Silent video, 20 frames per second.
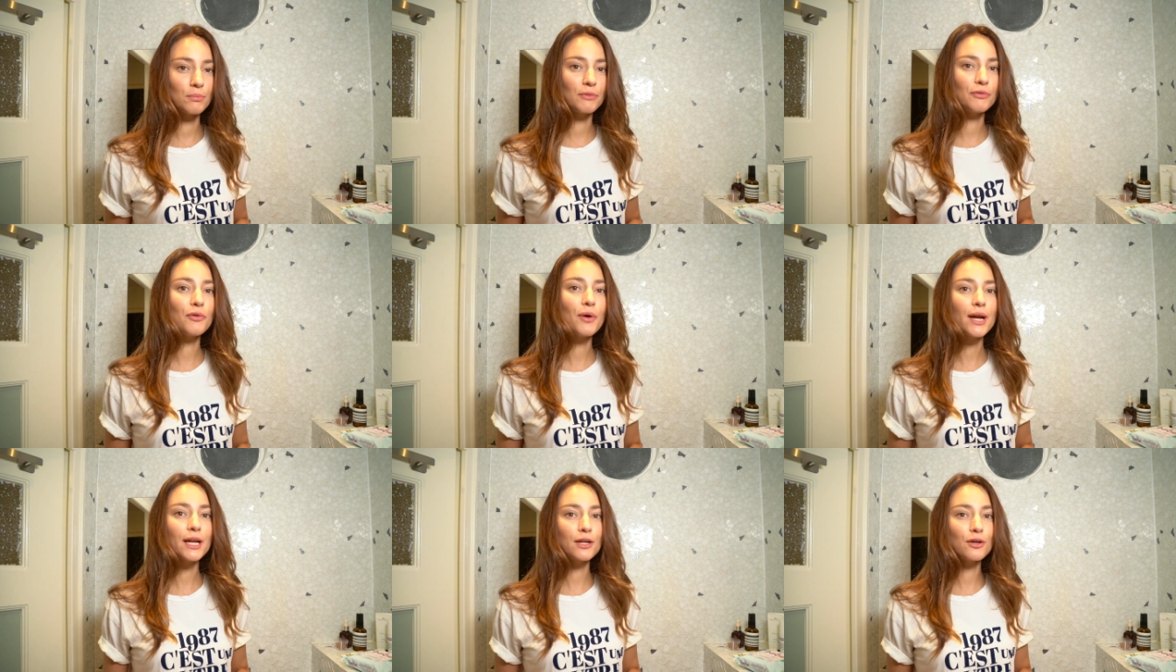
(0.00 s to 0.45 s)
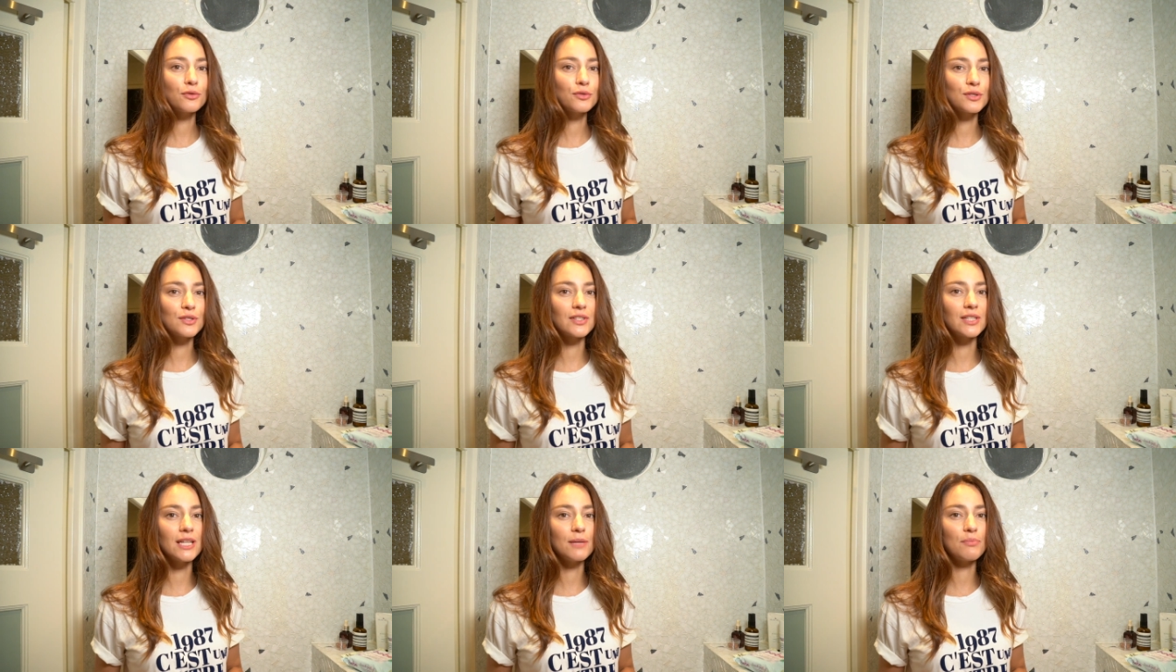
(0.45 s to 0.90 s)
Before I go to
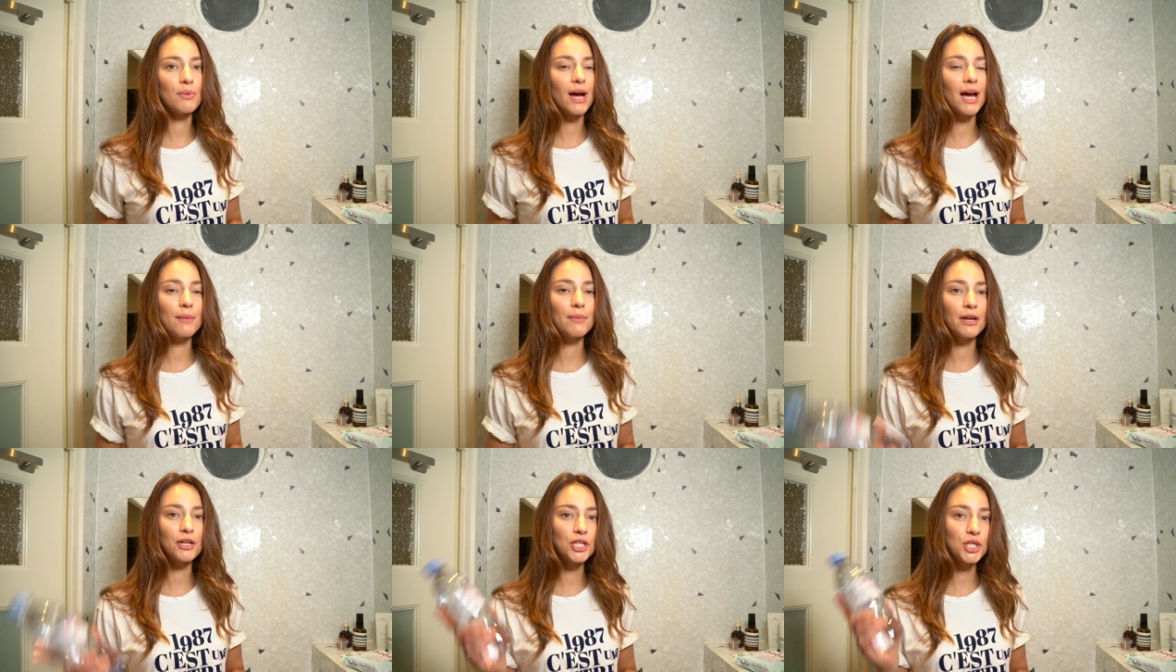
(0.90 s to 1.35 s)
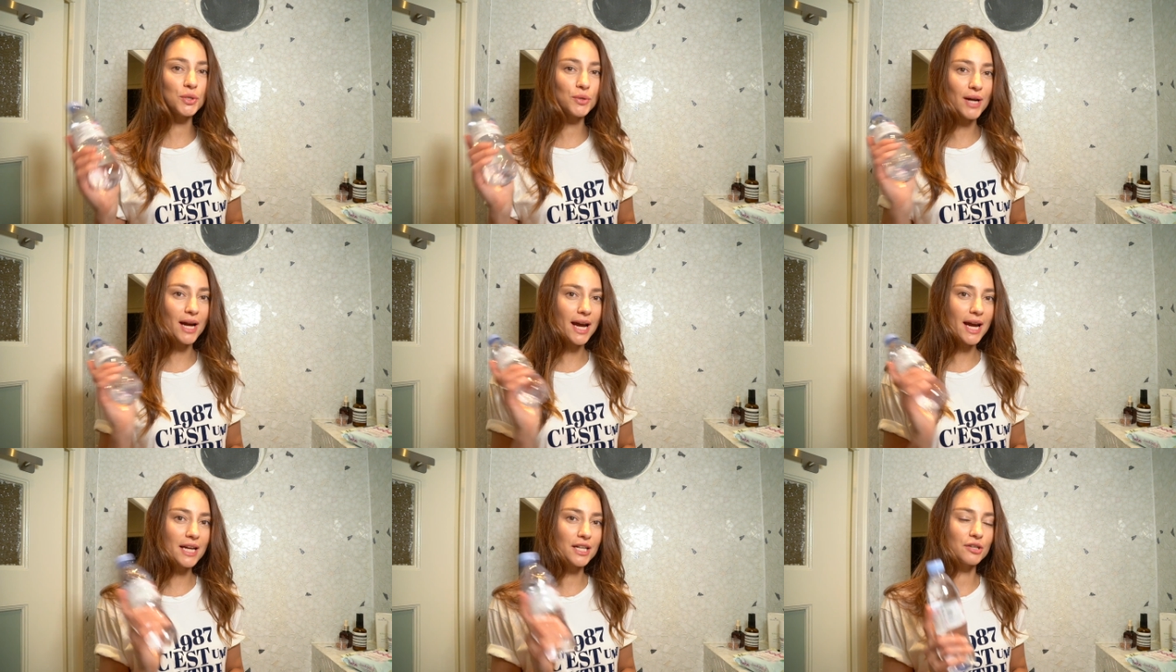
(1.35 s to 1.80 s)
sleep, I make
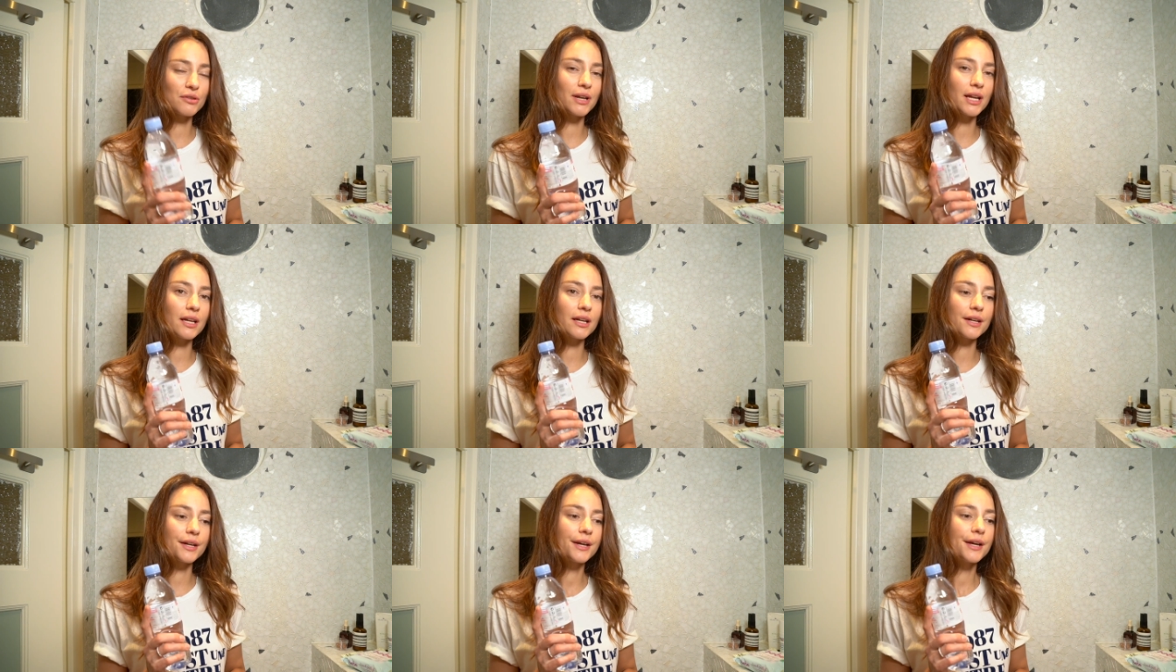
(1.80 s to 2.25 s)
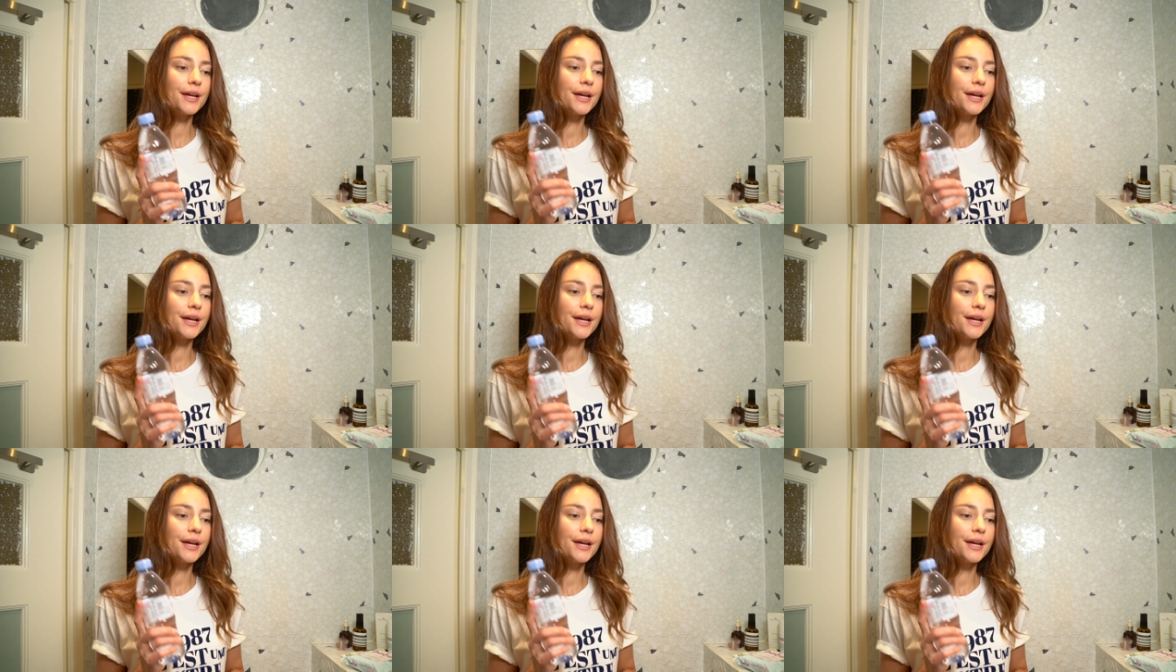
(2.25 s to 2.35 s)
sure I drink